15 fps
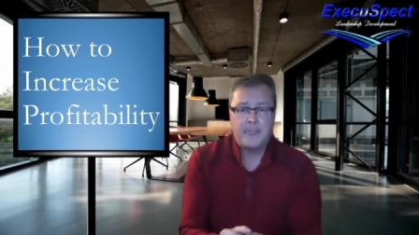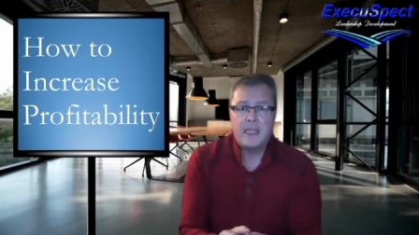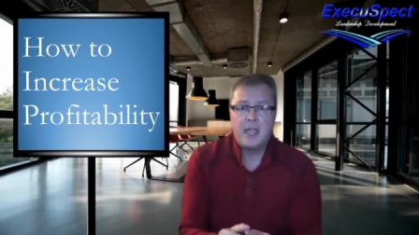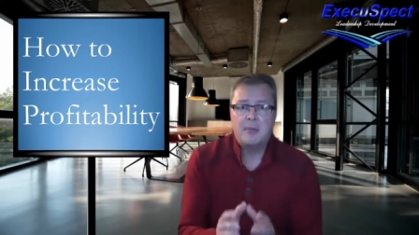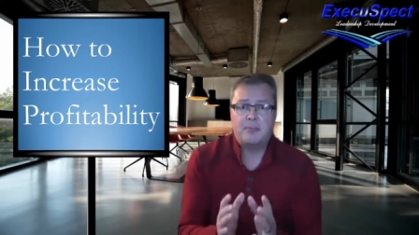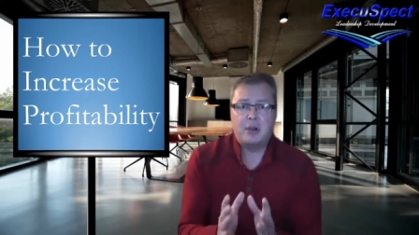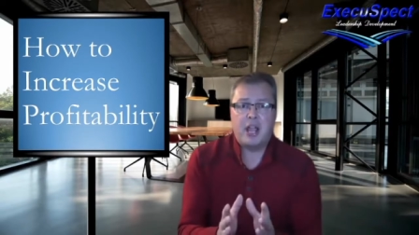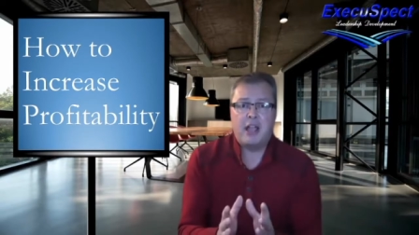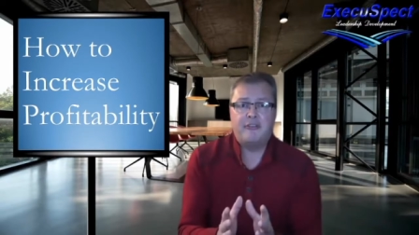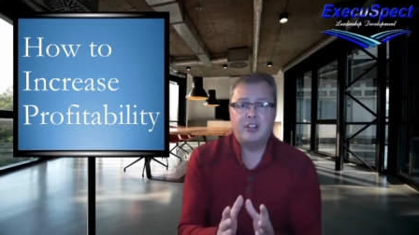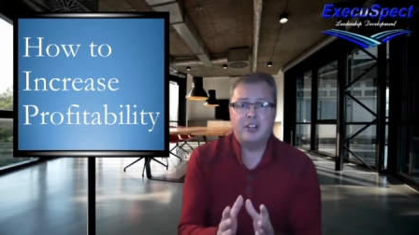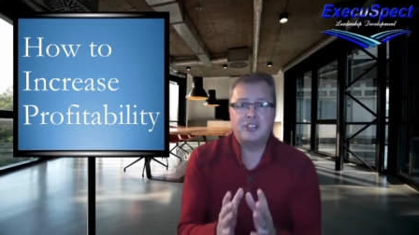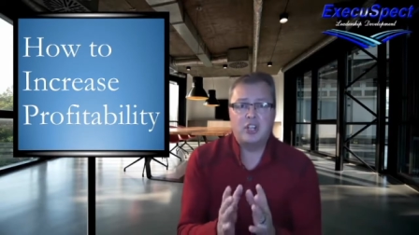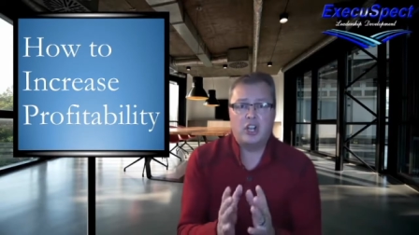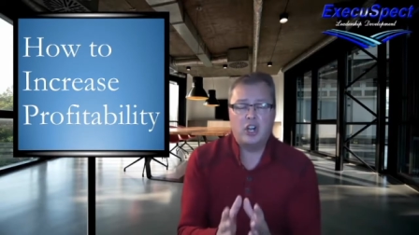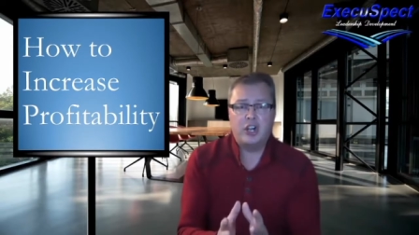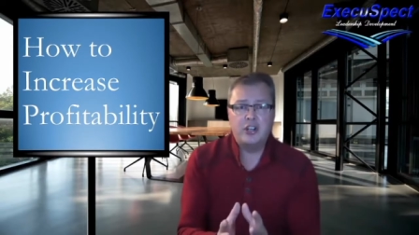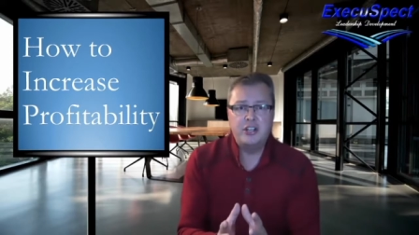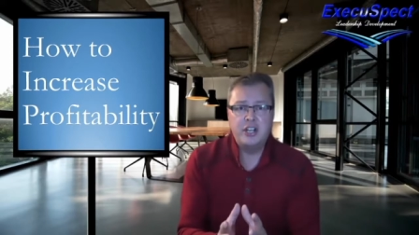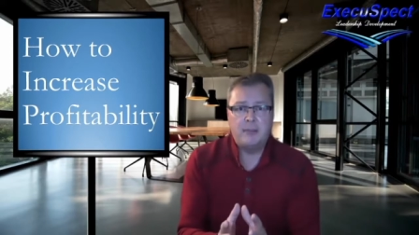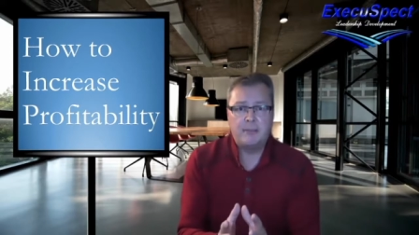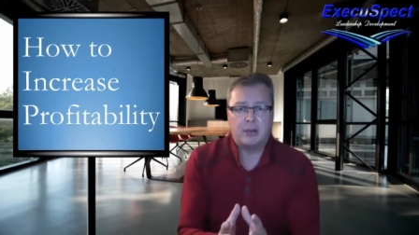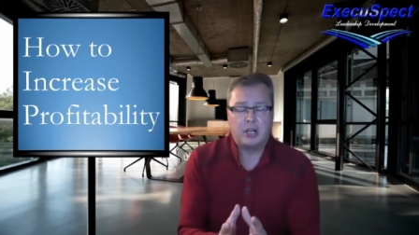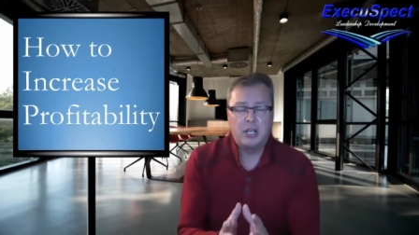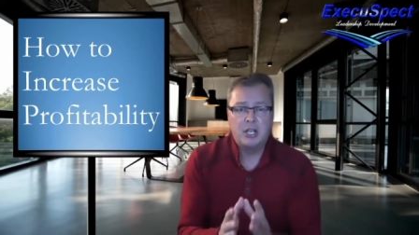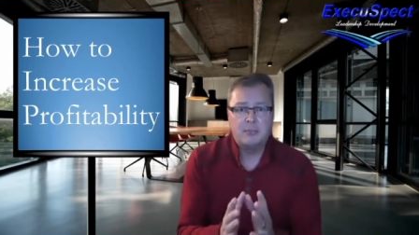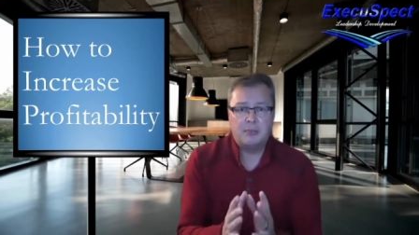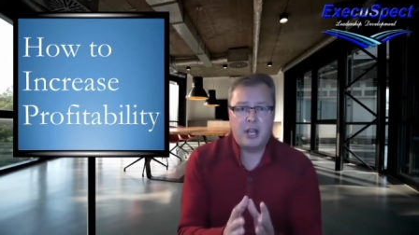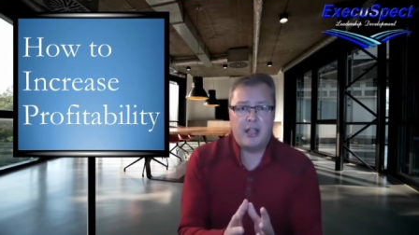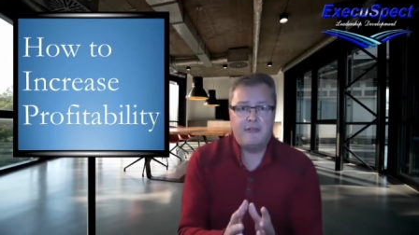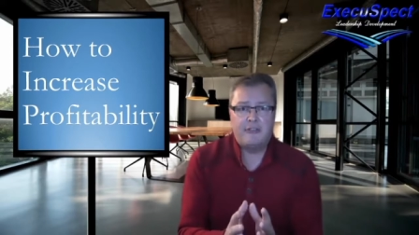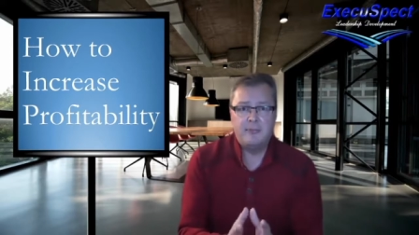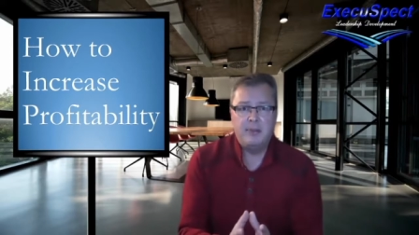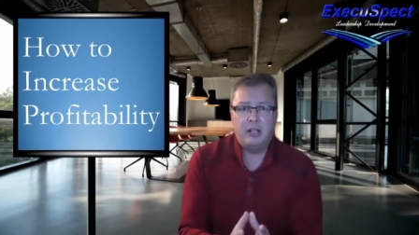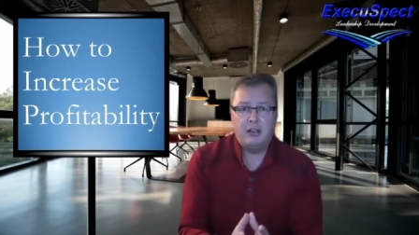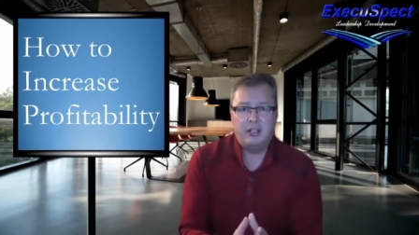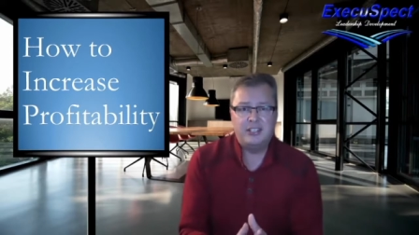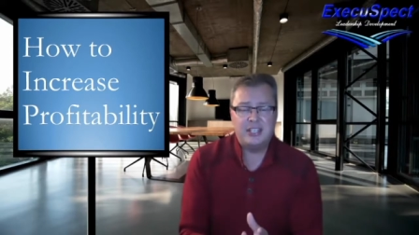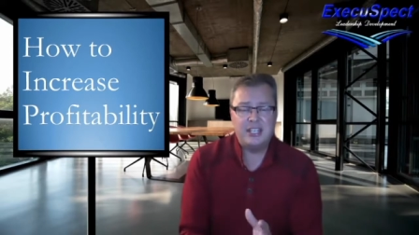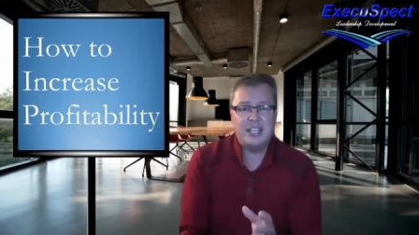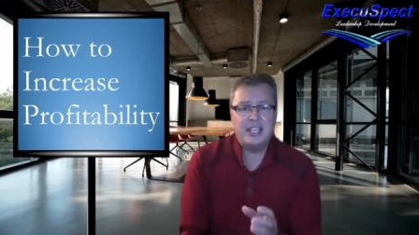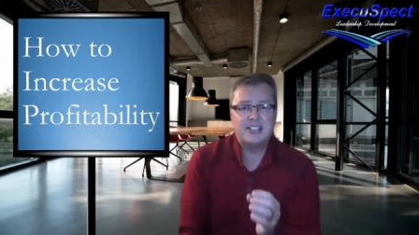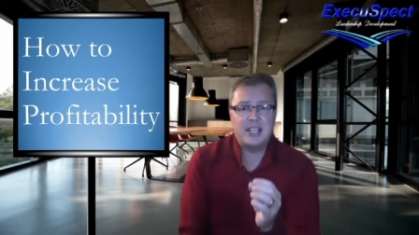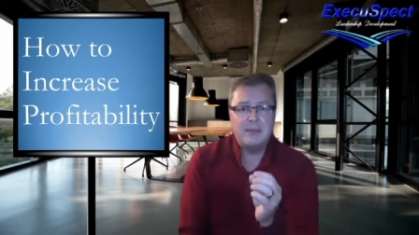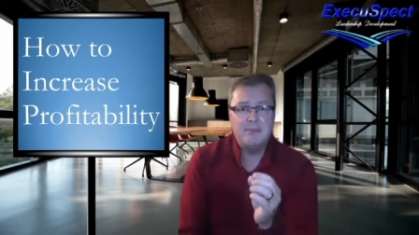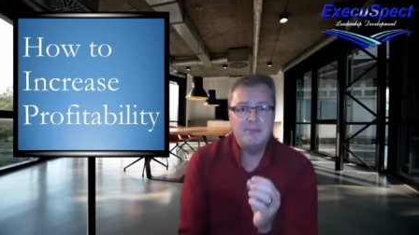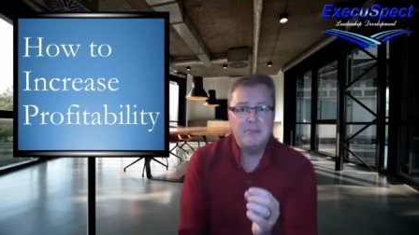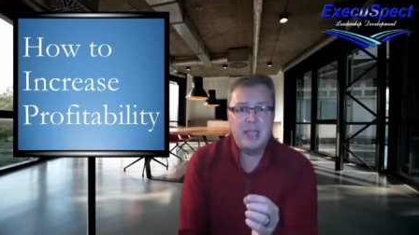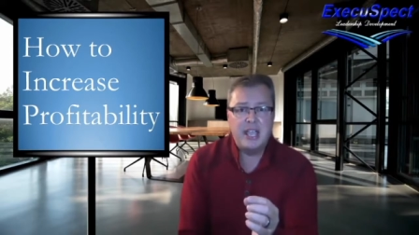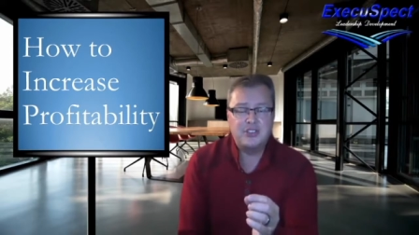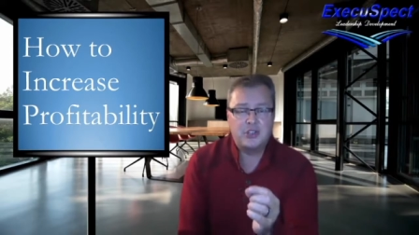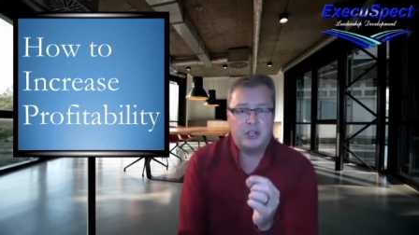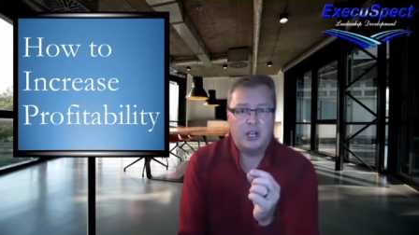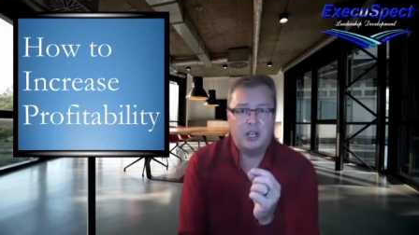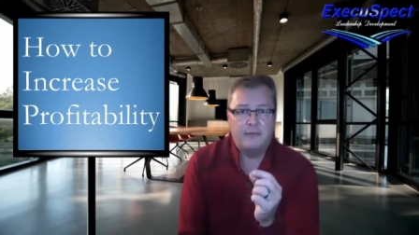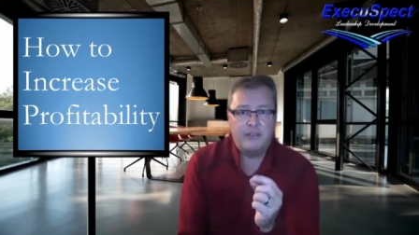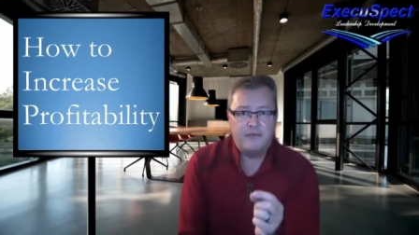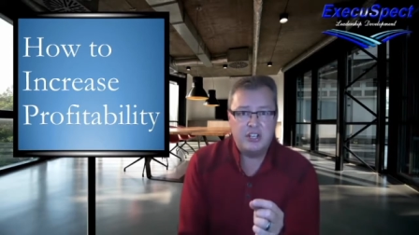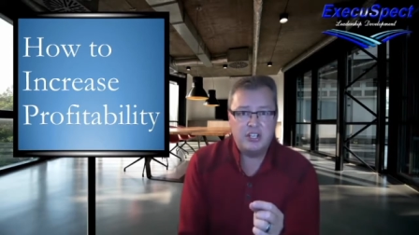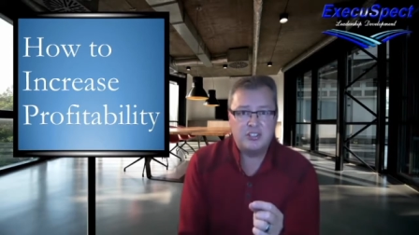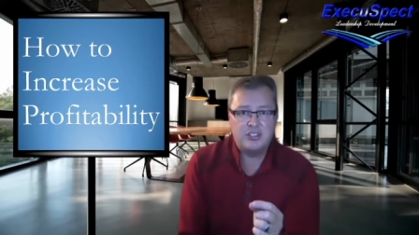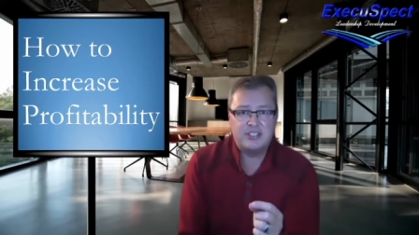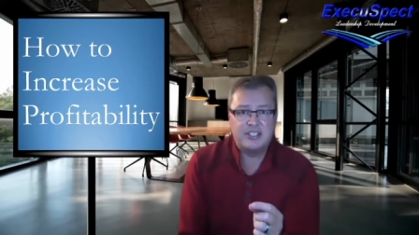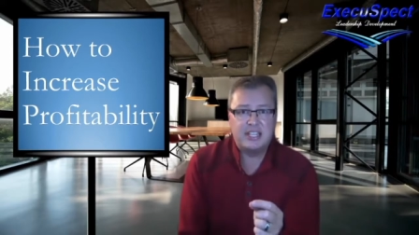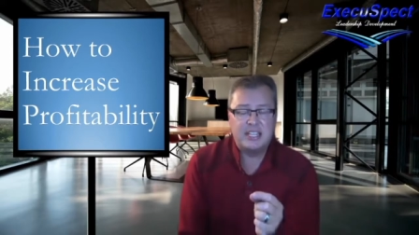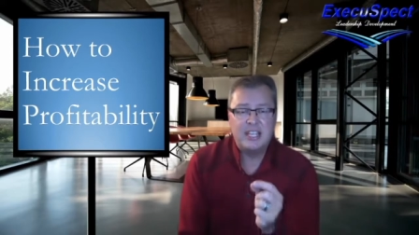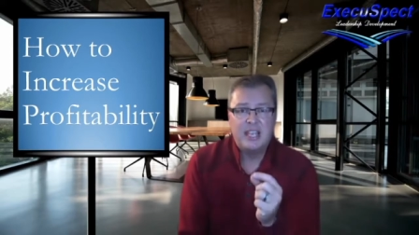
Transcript: Profit is a hard number. Profitability is a measure of efficiency